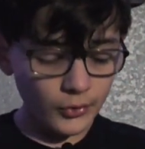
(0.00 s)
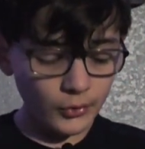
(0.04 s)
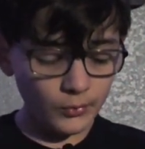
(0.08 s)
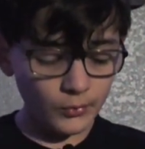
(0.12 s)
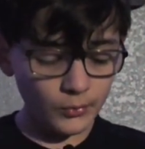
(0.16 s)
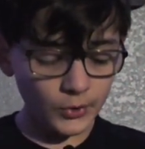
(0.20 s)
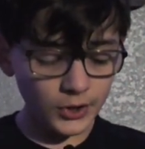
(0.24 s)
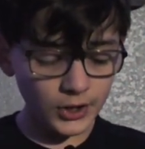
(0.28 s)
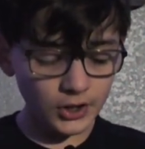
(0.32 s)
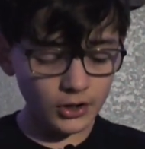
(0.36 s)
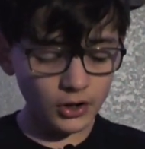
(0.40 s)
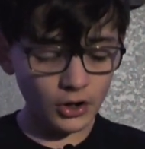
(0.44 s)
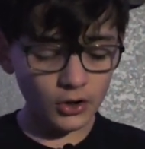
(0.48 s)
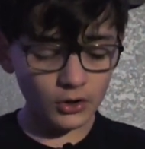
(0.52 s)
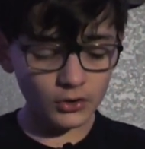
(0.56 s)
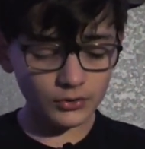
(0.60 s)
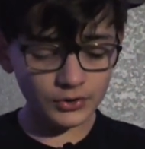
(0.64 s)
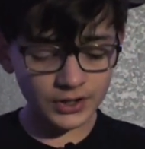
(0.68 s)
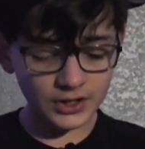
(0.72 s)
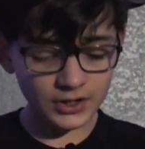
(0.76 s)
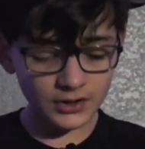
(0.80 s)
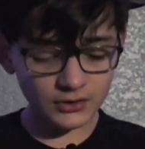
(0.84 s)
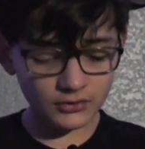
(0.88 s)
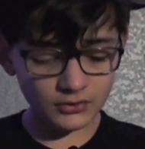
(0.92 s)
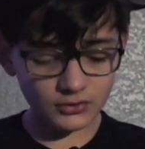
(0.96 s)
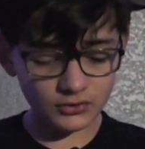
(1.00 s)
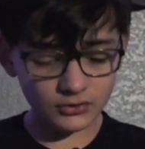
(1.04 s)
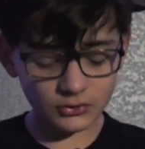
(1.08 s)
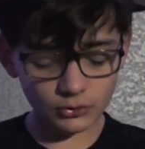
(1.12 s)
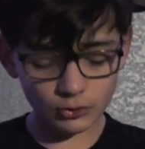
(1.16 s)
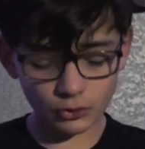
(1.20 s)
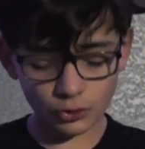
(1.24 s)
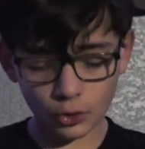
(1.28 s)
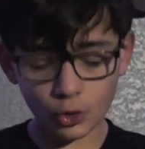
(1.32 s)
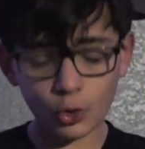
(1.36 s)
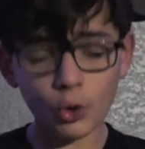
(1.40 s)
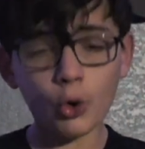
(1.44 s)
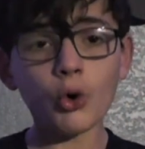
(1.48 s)
we call these
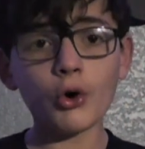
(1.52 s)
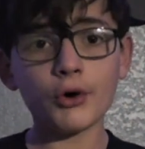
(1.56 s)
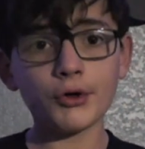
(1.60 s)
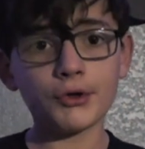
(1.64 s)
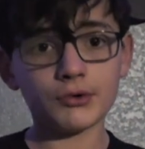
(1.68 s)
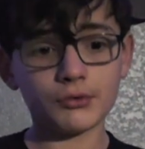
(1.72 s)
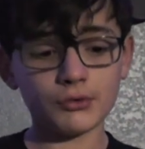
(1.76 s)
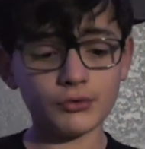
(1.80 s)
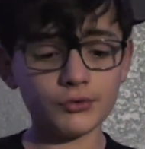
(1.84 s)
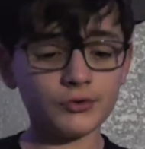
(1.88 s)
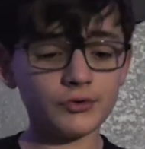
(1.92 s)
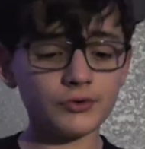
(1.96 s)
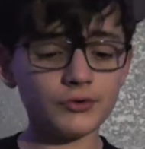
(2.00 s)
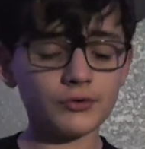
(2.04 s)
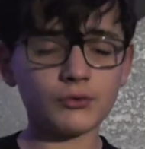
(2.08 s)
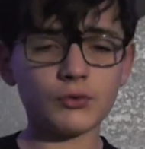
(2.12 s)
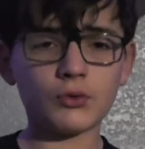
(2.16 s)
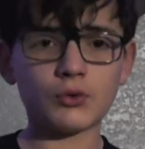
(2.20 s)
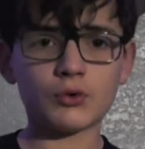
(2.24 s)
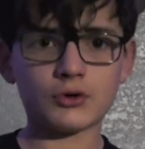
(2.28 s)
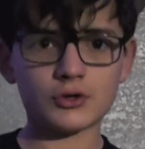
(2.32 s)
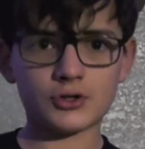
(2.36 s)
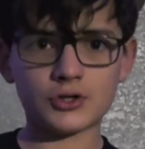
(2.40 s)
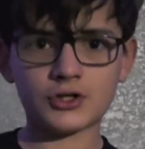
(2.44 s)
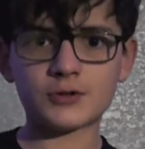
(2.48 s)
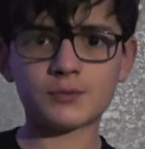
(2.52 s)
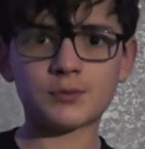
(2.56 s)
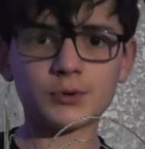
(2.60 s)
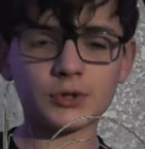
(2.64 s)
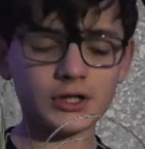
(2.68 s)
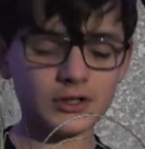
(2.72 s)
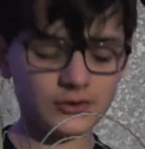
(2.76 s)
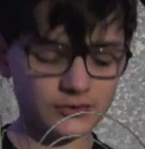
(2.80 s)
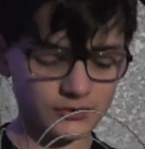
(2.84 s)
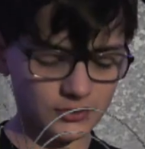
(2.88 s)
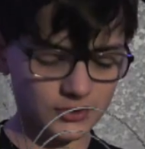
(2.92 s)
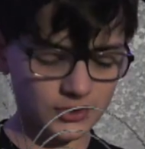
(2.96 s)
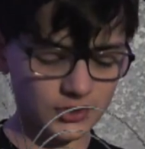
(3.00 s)
coils or
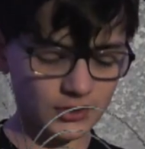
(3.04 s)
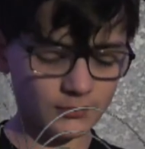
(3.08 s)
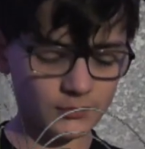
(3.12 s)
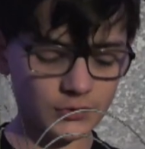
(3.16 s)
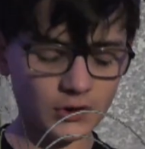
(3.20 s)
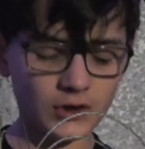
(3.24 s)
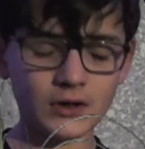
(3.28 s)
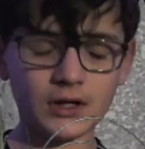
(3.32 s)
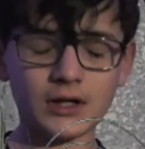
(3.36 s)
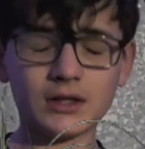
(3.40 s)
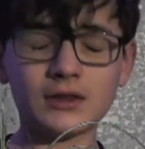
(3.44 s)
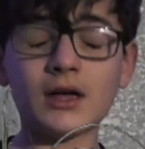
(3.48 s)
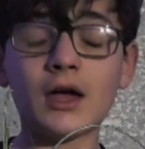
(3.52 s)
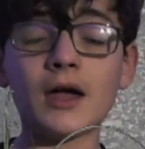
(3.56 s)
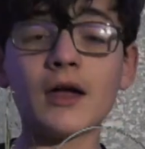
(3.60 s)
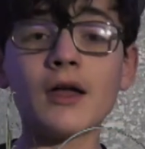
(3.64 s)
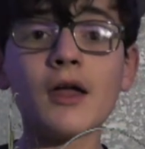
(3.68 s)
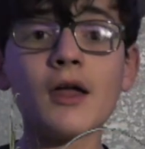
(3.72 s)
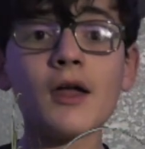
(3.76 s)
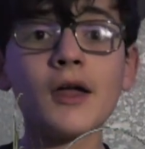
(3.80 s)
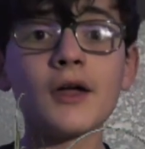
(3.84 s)
springs or something like that.